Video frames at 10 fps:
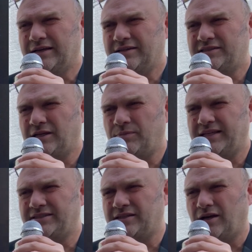some
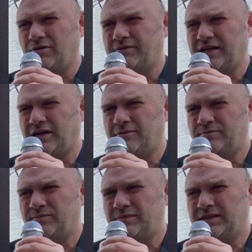years ago now.
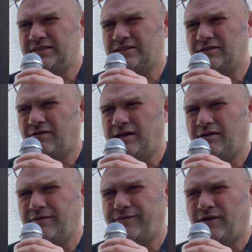This is
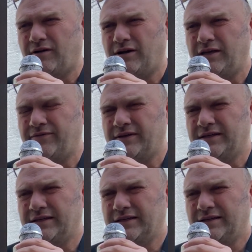
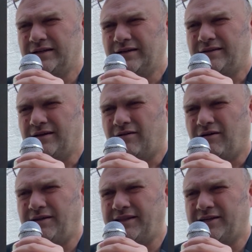1995. The
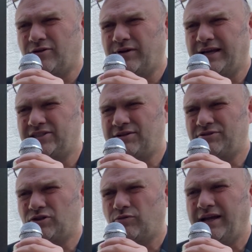height of their career. She was
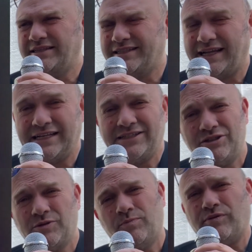great, this lady. She
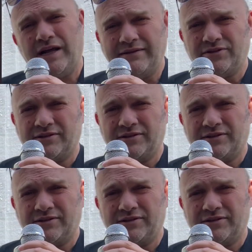was brave doing